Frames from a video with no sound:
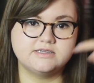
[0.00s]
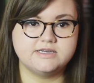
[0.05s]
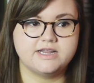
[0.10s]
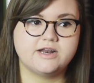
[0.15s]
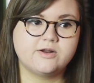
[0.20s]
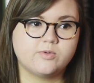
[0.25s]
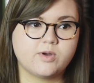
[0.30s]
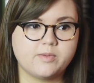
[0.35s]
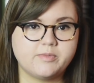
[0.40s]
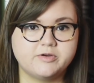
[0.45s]

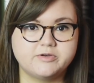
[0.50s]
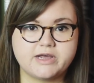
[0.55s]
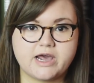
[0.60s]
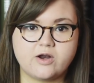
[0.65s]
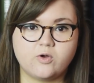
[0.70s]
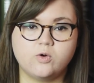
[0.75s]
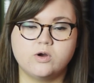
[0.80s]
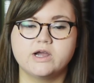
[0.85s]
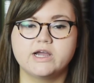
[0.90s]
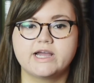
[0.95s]

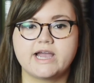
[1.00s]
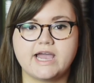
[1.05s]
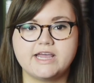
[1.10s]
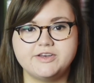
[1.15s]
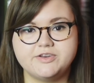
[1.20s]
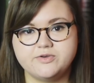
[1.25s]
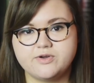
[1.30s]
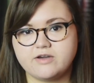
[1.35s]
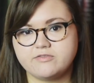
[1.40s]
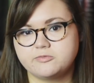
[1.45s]
nanowrimo.org, I
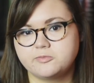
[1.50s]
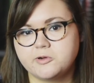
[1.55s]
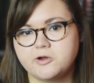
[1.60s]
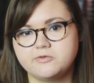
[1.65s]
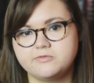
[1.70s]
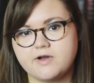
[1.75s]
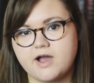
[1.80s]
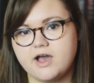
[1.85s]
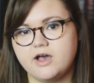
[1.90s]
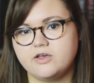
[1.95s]
do have a
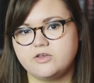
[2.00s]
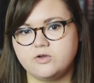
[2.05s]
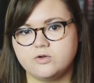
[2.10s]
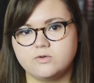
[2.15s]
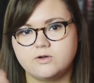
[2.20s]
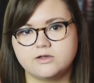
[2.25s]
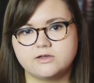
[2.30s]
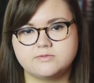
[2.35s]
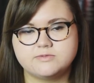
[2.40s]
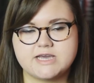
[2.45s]
profile. You're
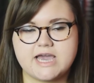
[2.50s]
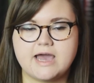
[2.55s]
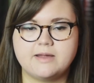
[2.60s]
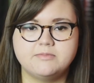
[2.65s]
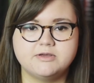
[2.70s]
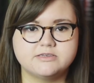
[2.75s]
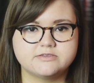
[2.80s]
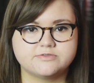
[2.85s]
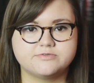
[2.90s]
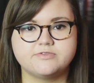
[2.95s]
welcome to add
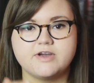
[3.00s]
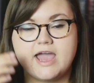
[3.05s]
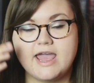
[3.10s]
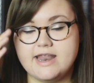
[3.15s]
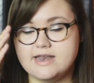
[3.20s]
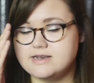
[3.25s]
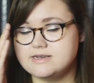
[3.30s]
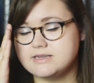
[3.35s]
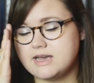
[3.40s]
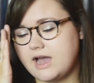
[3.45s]
me as a friend.